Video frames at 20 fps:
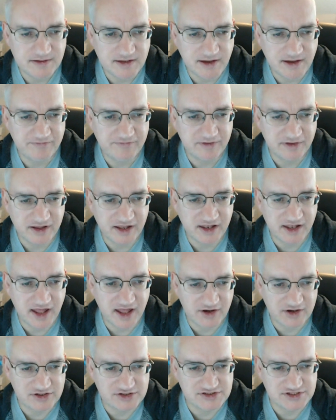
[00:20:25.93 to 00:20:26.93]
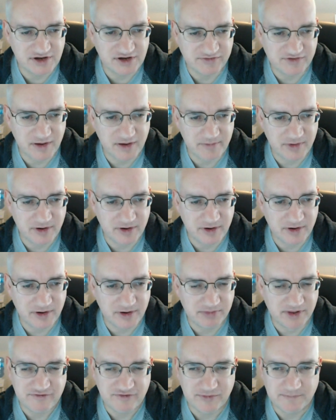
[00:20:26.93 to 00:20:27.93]
definitely a lot of good stuff coming in
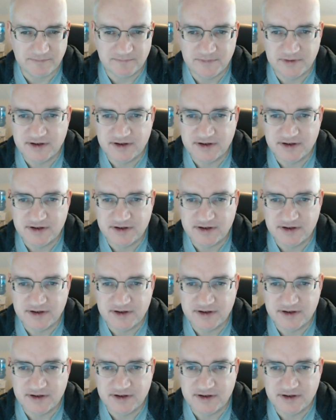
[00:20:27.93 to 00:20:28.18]
platform.